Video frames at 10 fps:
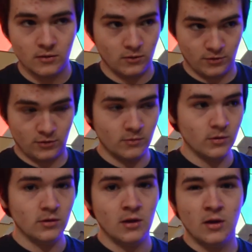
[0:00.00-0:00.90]
or
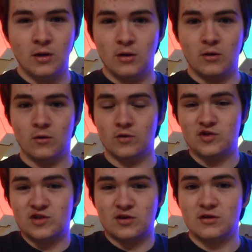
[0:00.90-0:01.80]
durable or
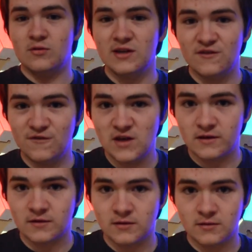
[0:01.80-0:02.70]
just aren't going to fit.